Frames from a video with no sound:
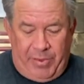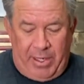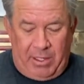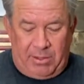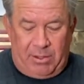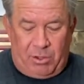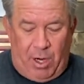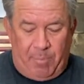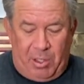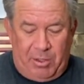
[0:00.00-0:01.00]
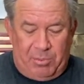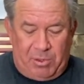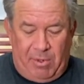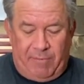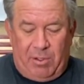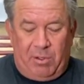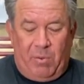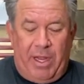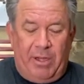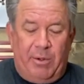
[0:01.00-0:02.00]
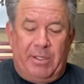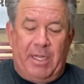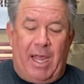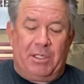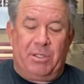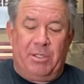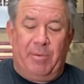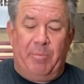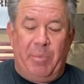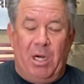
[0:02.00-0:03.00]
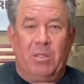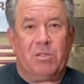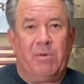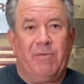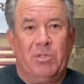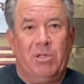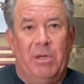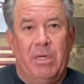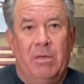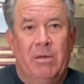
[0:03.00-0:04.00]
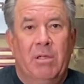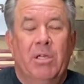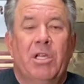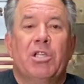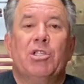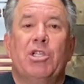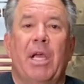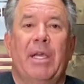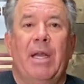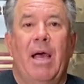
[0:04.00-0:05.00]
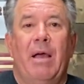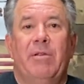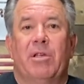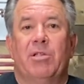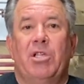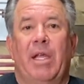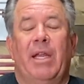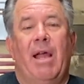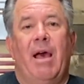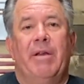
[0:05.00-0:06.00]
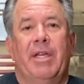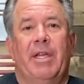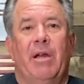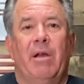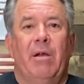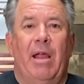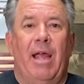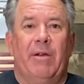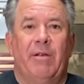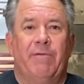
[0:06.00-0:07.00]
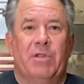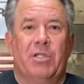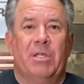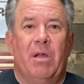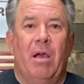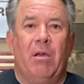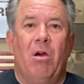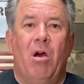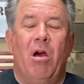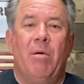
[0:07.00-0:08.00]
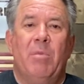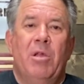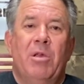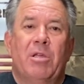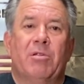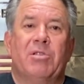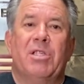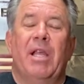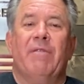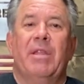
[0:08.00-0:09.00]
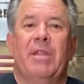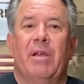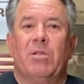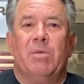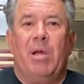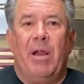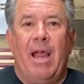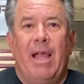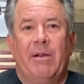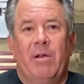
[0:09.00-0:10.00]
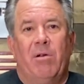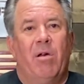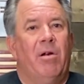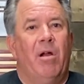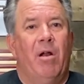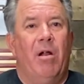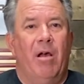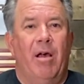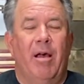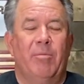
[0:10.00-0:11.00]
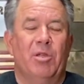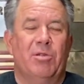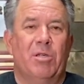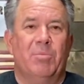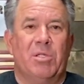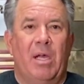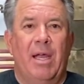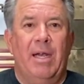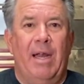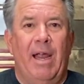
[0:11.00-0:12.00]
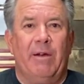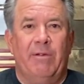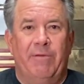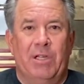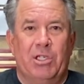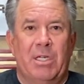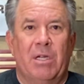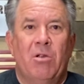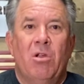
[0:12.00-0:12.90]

there's the dropper loop swivel, the way you attach the barrel swivel to it. Check it out. You can check it out here, accuratefishing.com. You'd see everything else about Accurate on our YouTube site, Accurate Fishing.